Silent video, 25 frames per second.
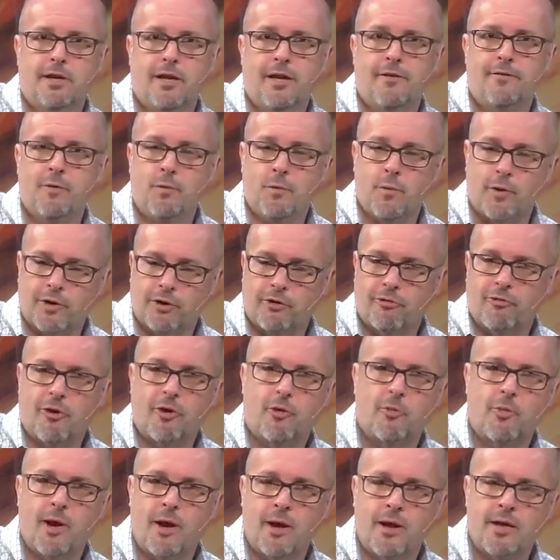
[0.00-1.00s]
If you want to
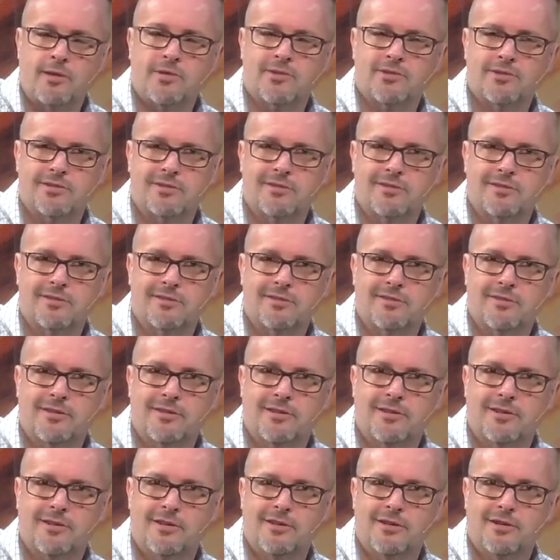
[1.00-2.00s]
grow wise,
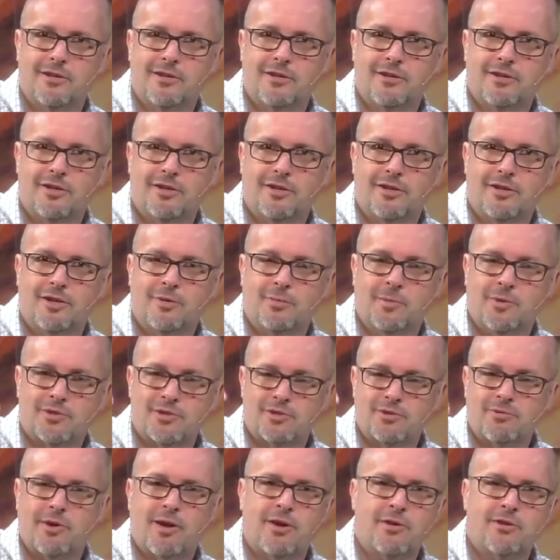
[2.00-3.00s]
you
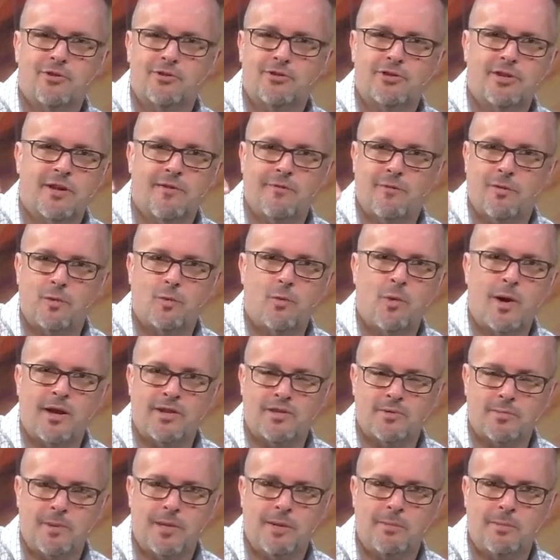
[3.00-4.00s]
must surround yourself with
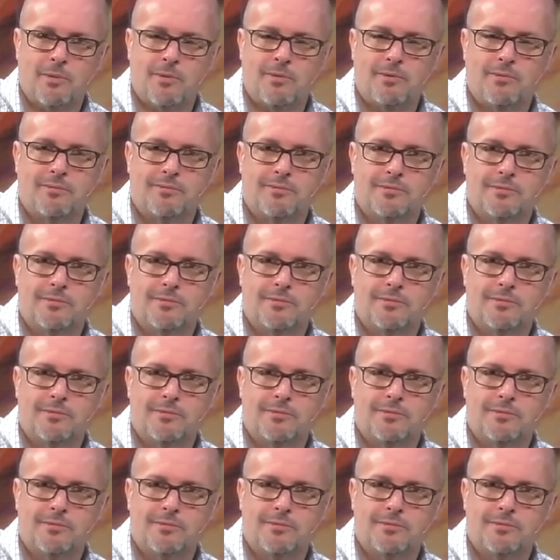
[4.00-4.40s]
wise people.